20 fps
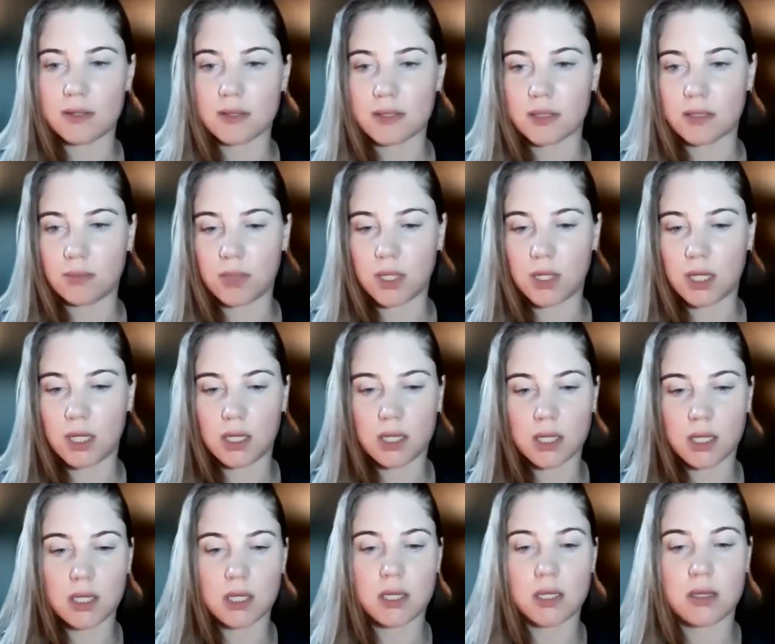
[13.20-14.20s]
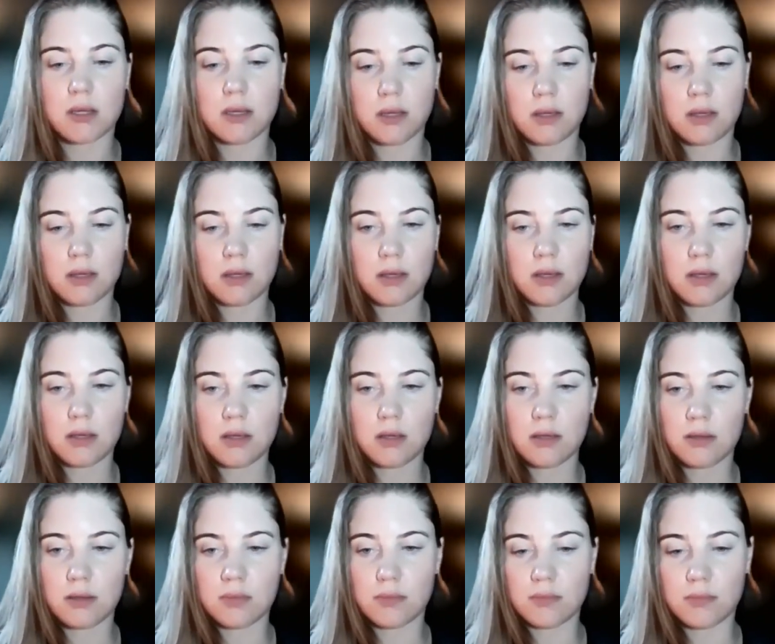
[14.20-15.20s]
live training. Today,
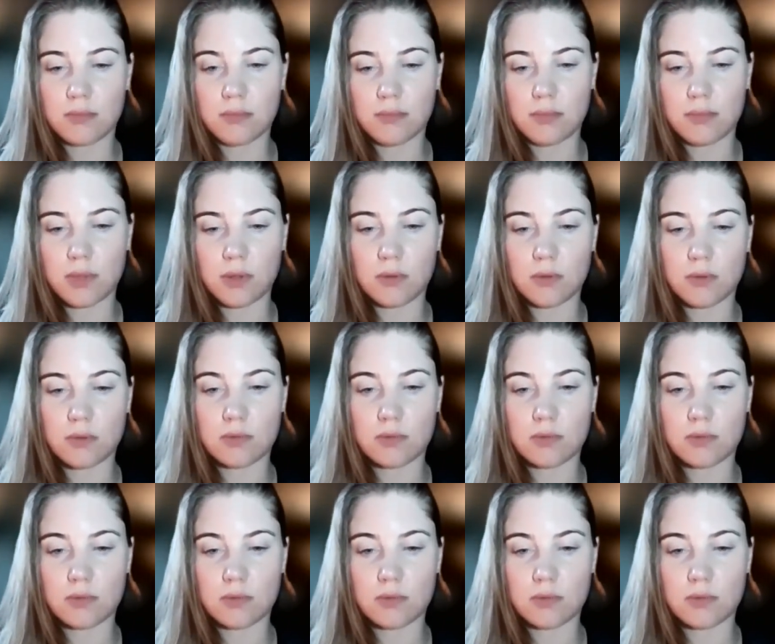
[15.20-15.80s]
you